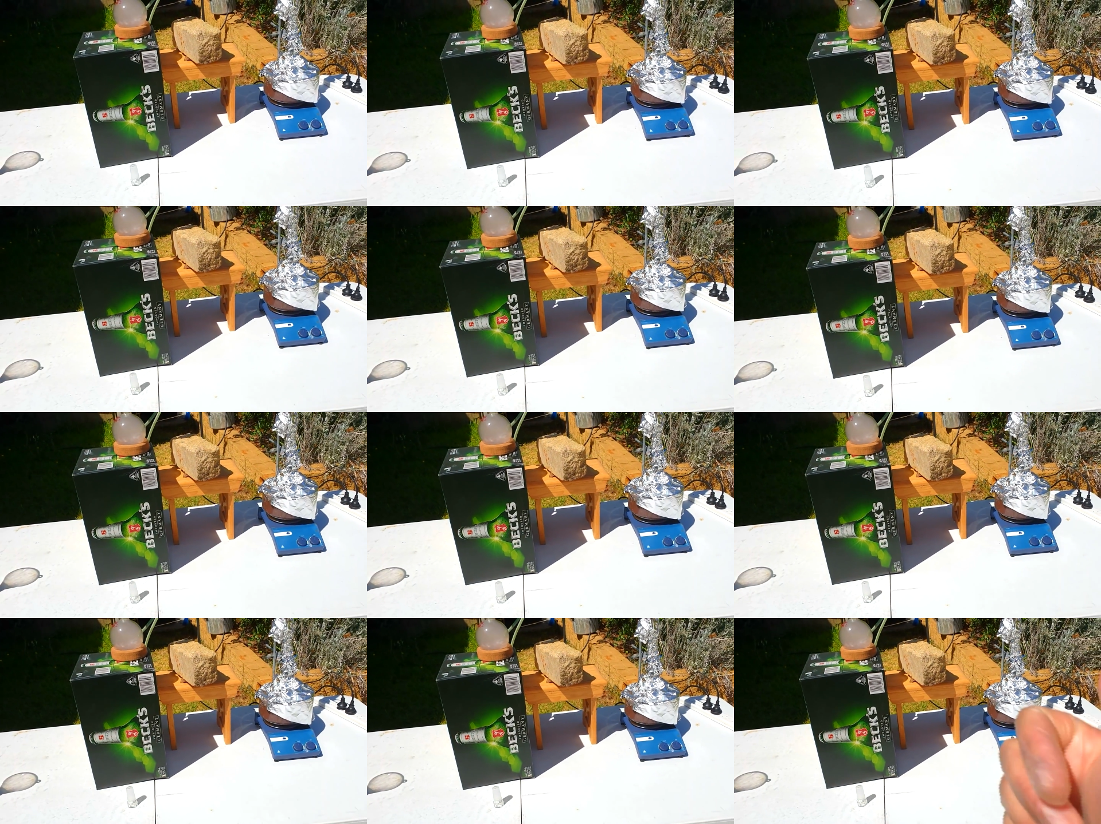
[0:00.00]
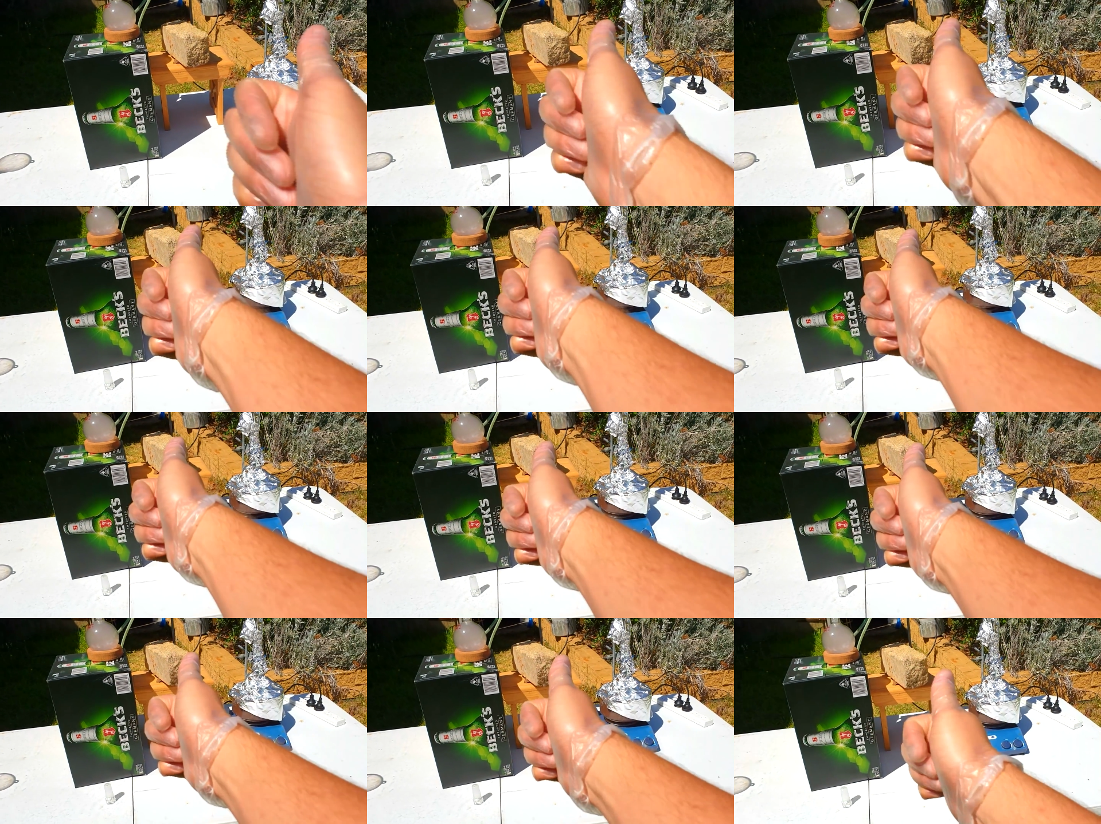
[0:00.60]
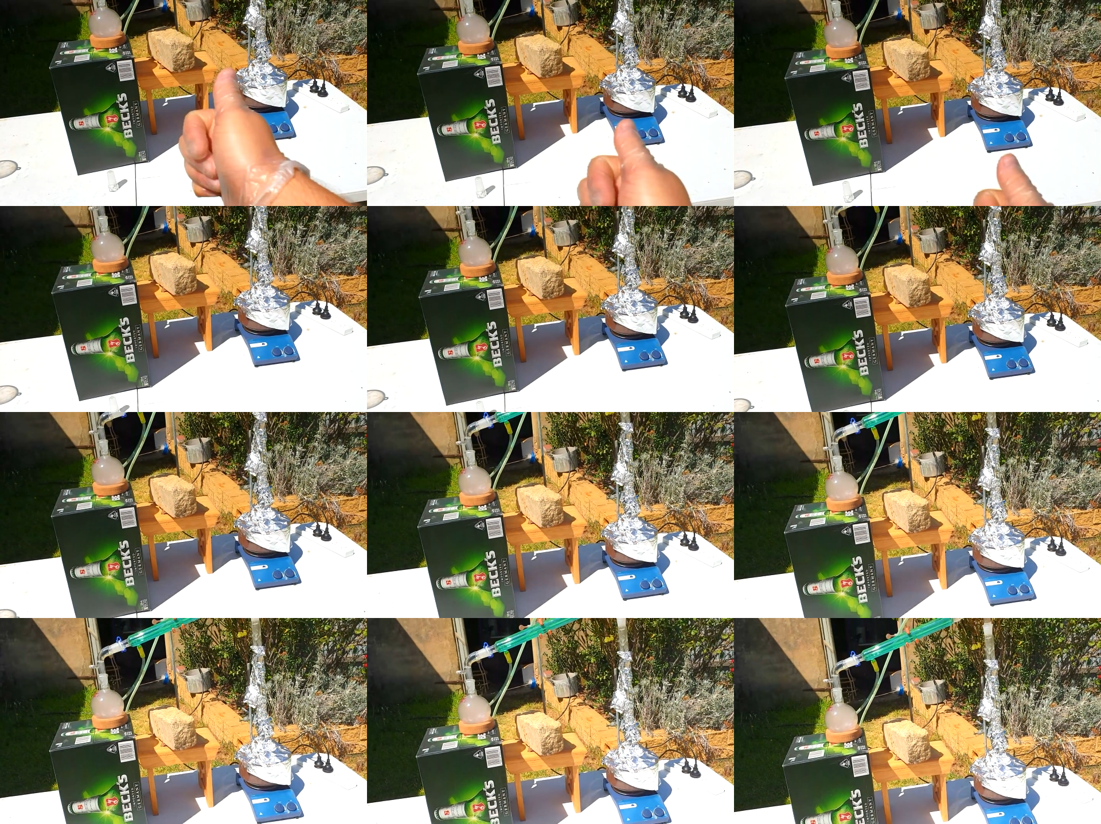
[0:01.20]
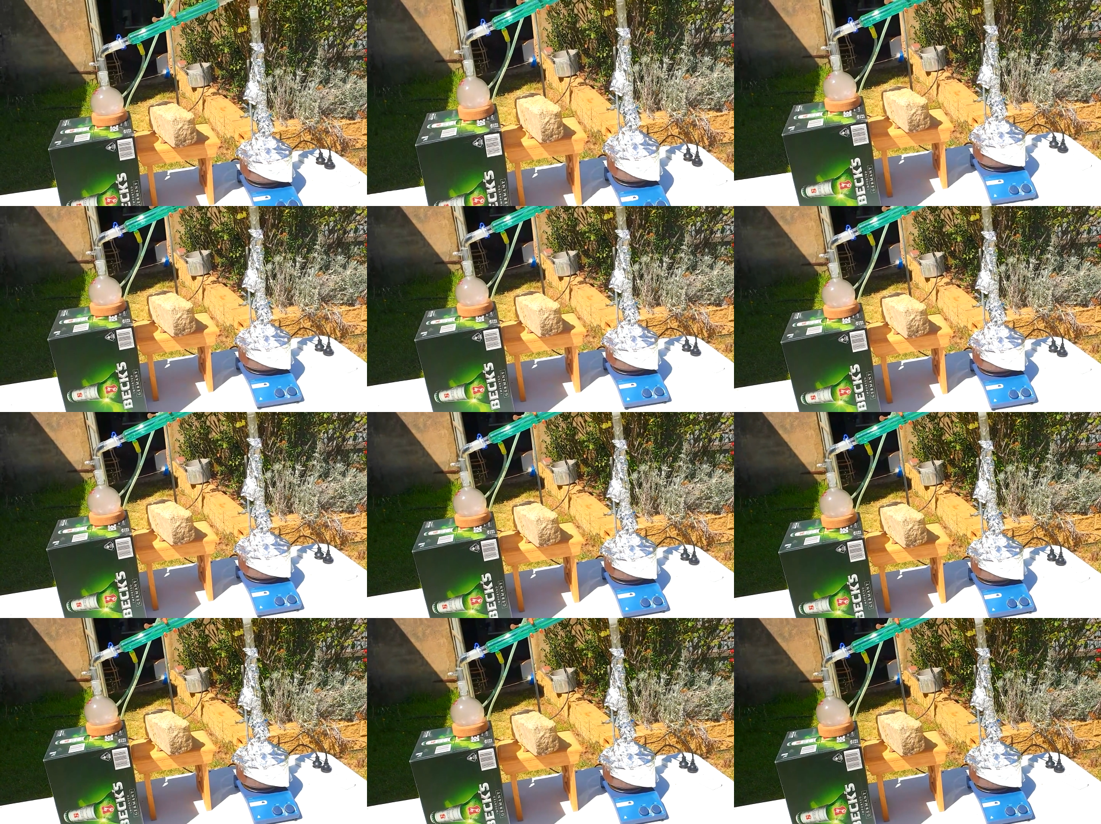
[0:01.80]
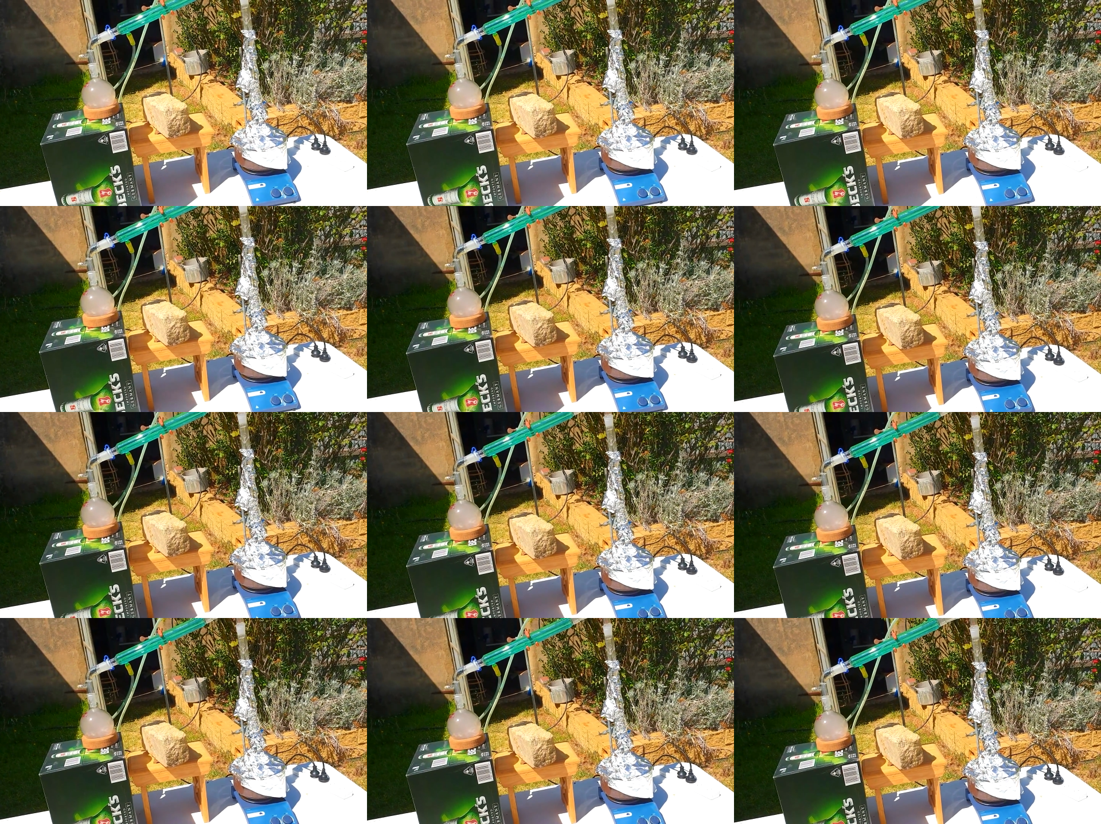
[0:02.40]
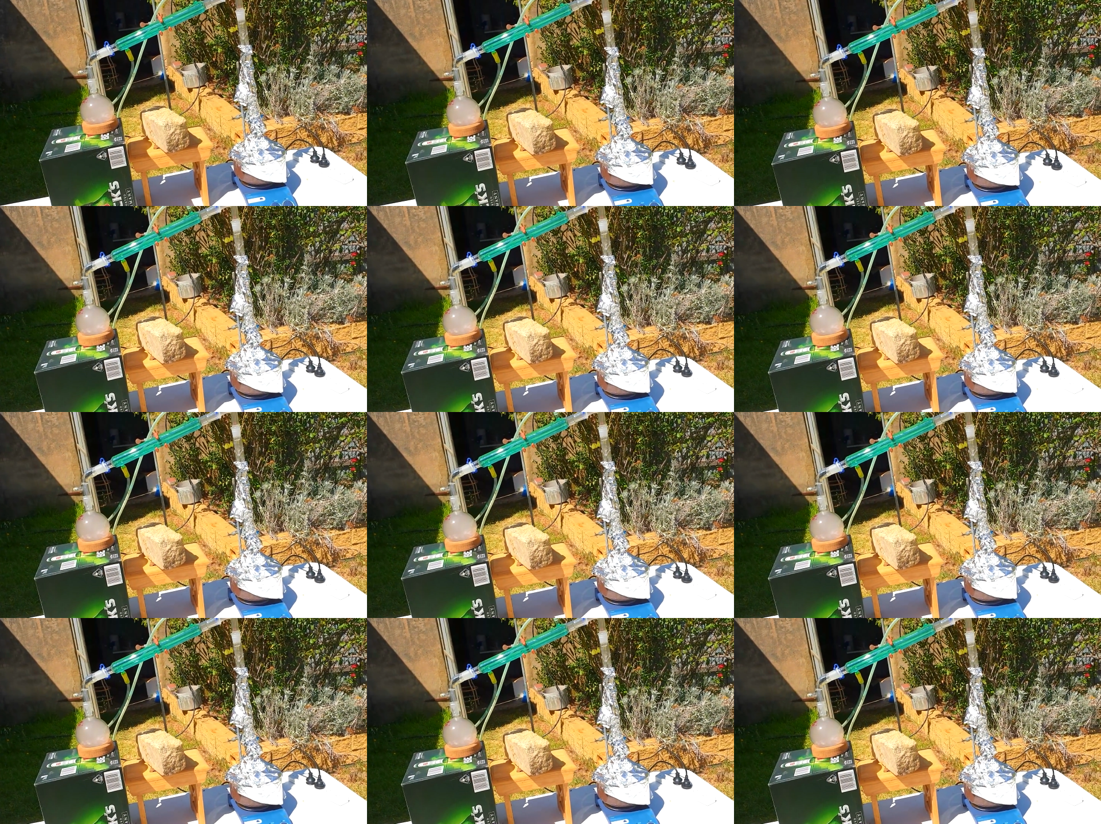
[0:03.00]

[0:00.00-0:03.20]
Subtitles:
(no speaker visible)